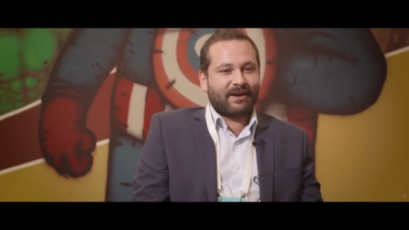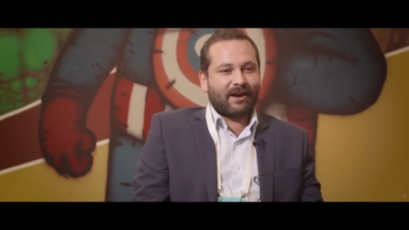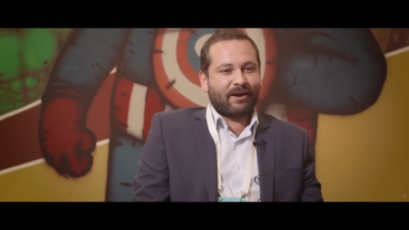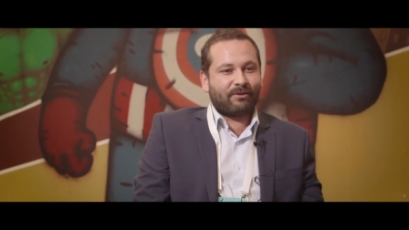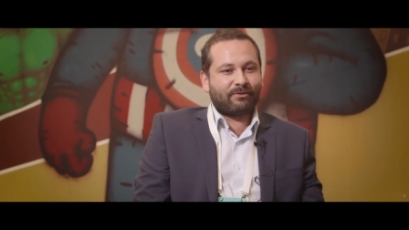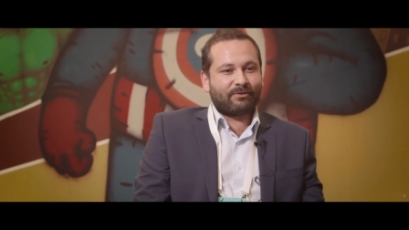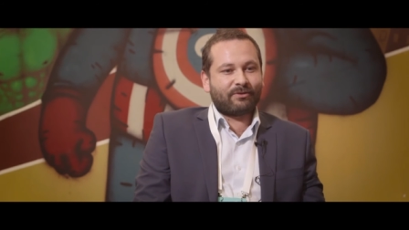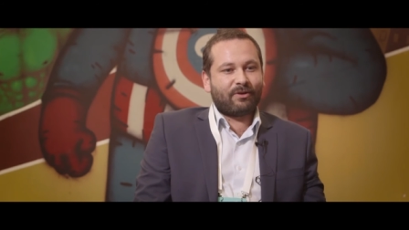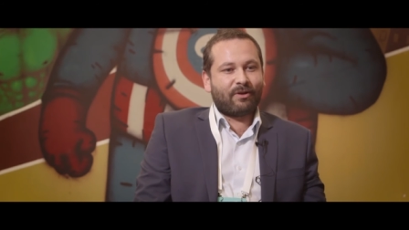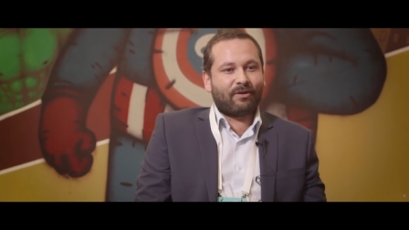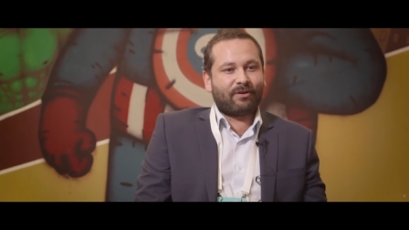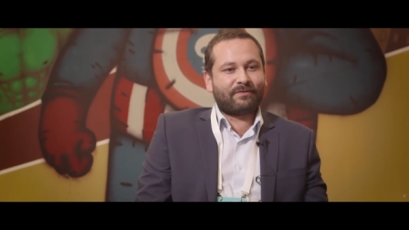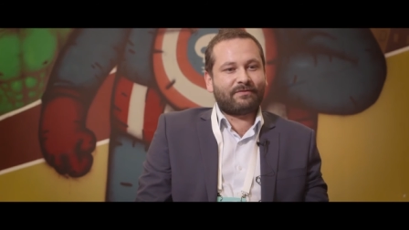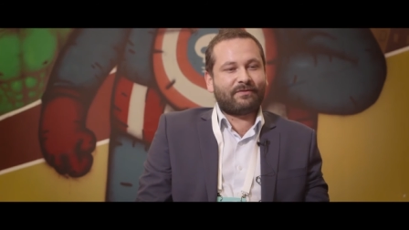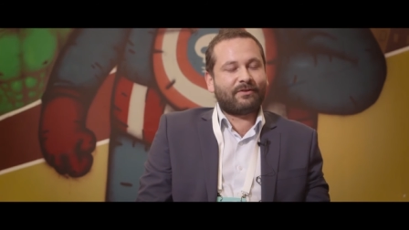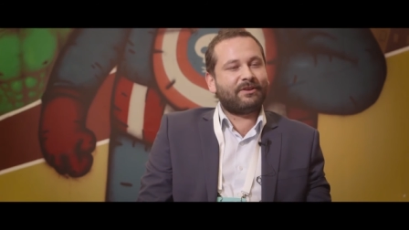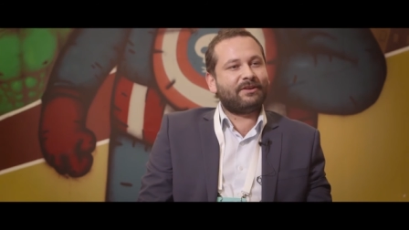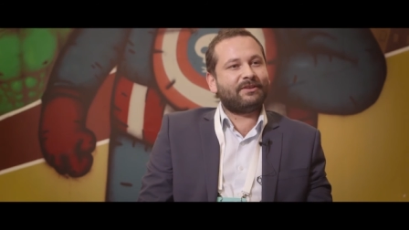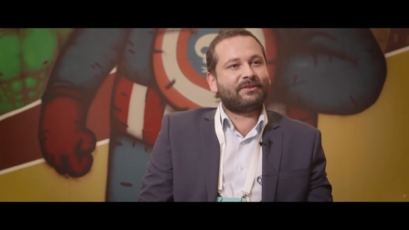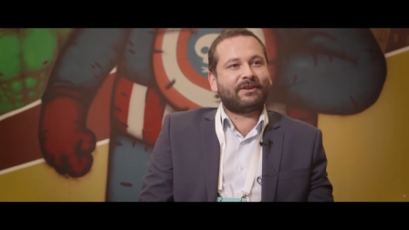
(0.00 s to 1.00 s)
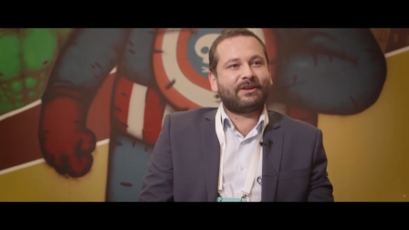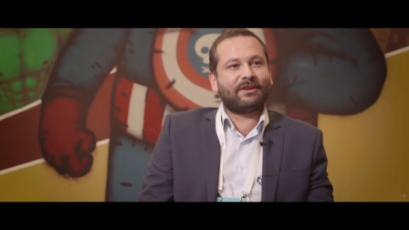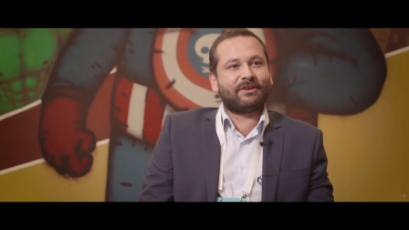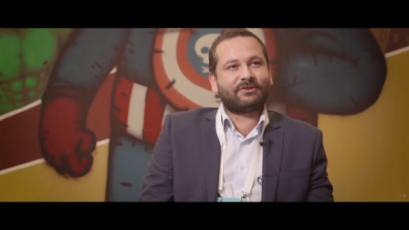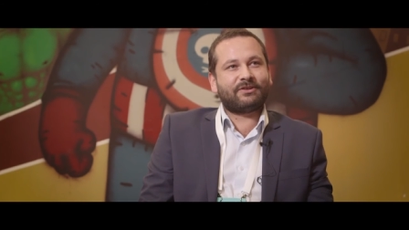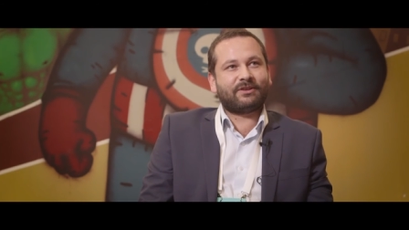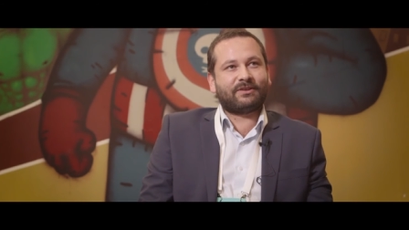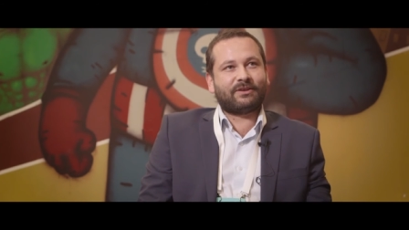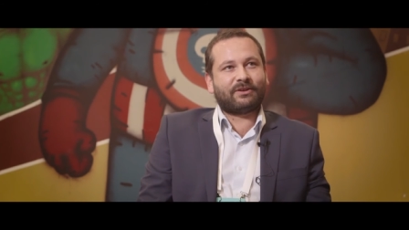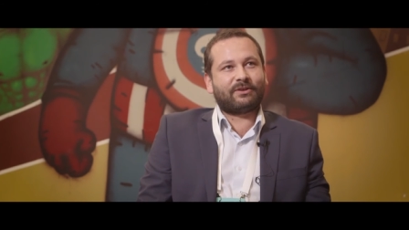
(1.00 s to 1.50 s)
our goal for
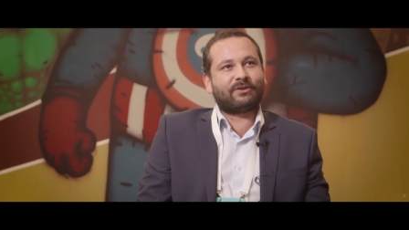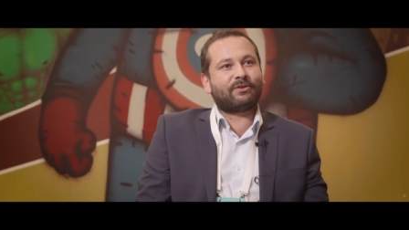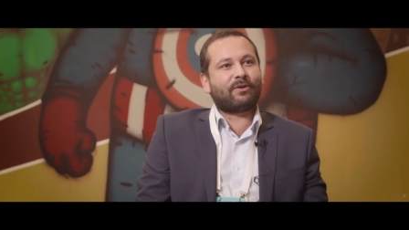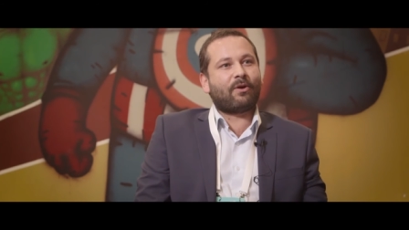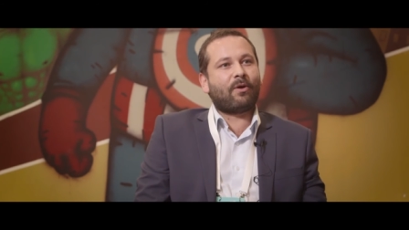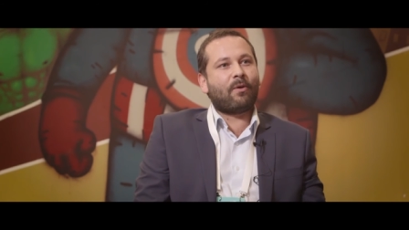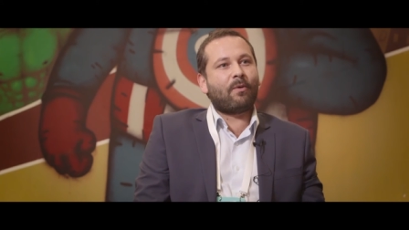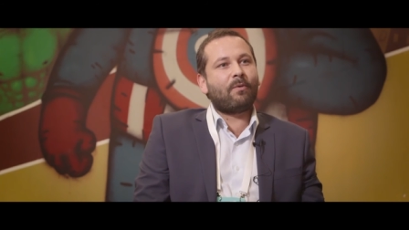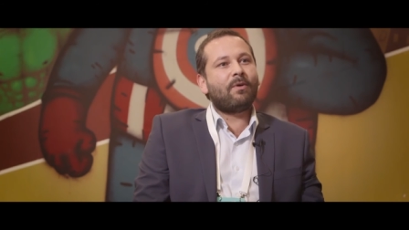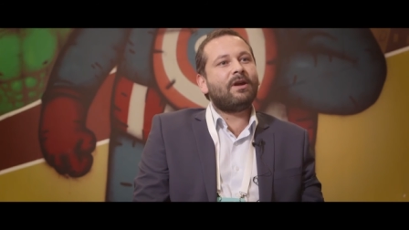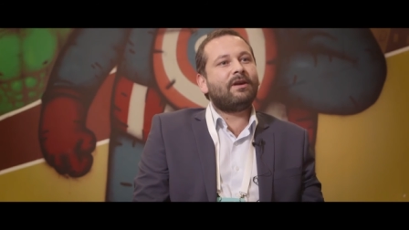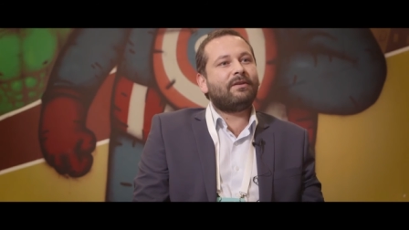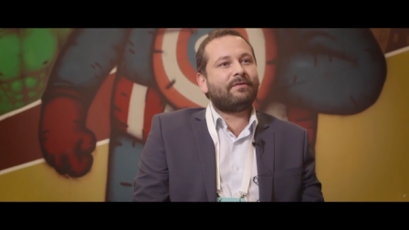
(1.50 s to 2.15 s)
Indonesia to grow